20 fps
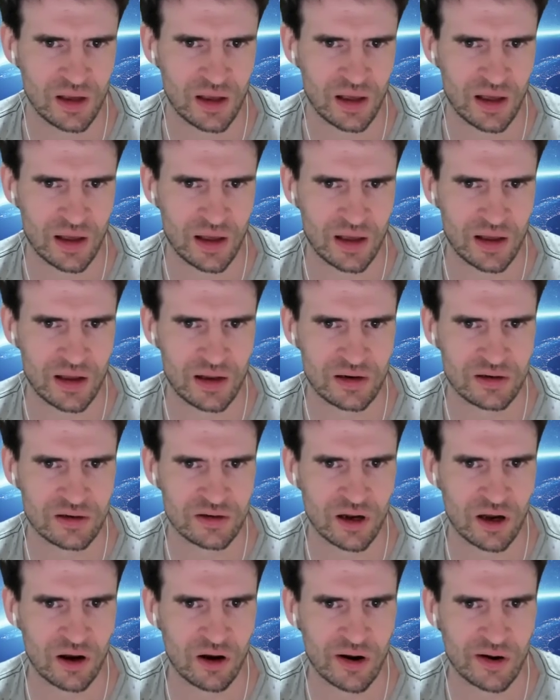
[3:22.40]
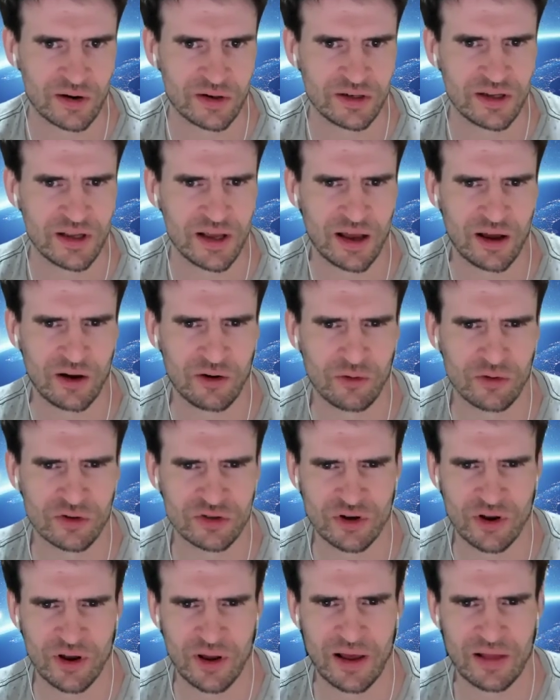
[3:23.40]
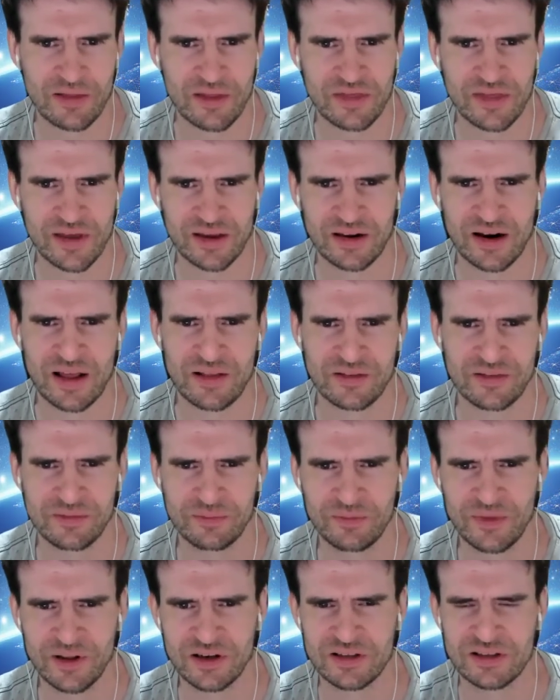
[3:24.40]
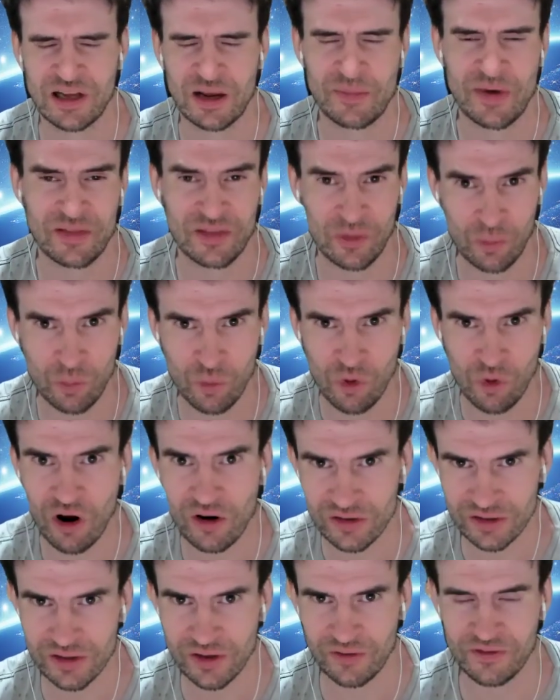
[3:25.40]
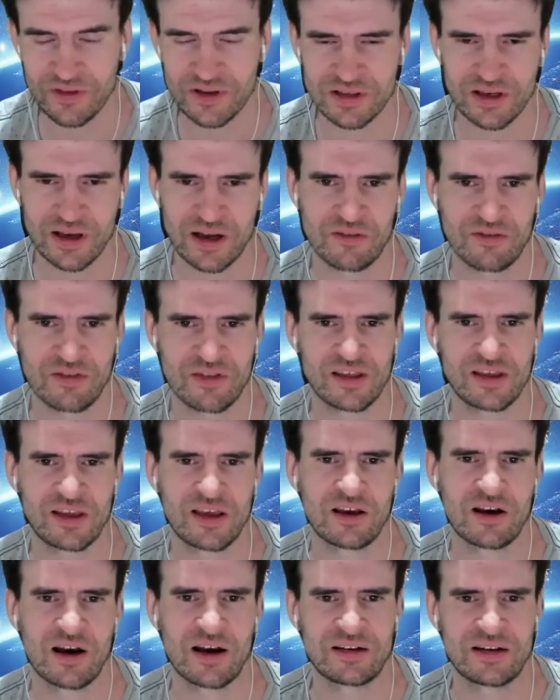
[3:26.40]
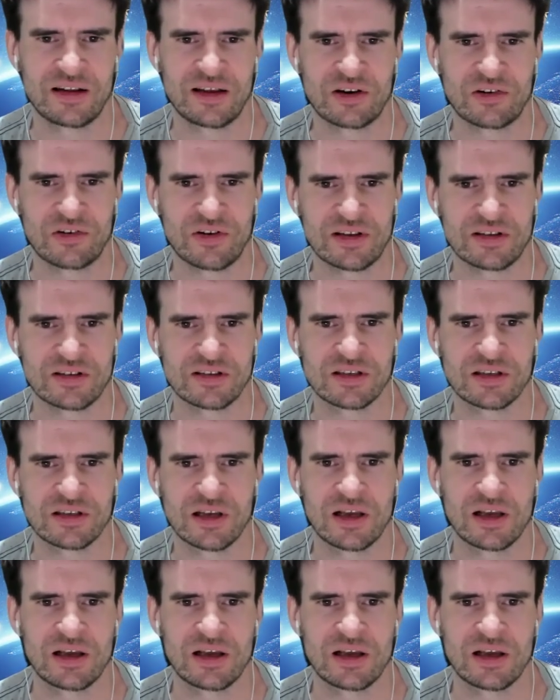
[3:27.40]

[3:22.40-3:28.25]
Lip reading: And yeah, also another thing to say about the what of this kind of thinking idea is